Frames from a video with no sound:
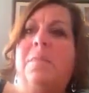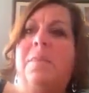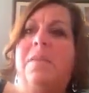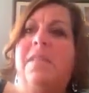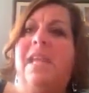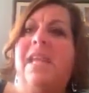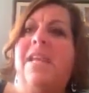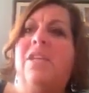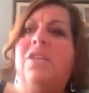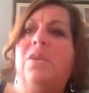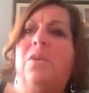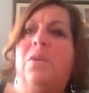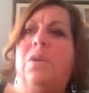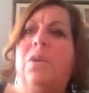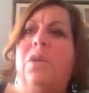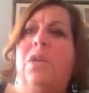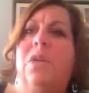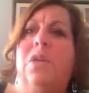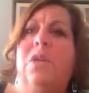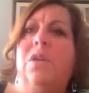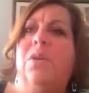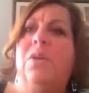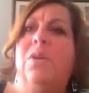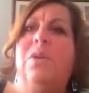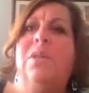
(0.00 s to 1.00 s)
but they took
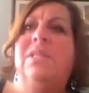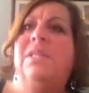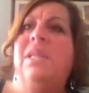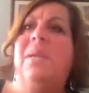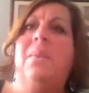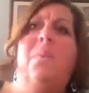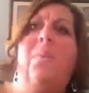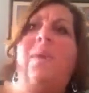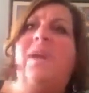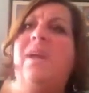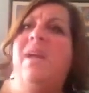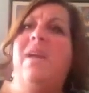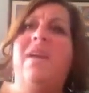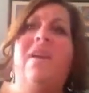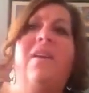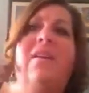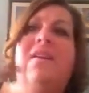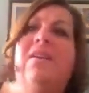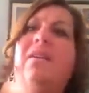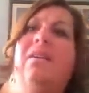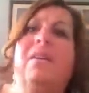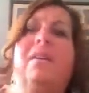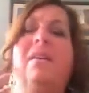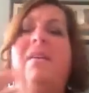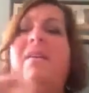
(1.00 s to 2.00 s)
you
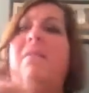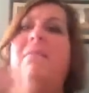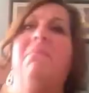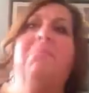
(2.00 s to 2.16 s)
somewhere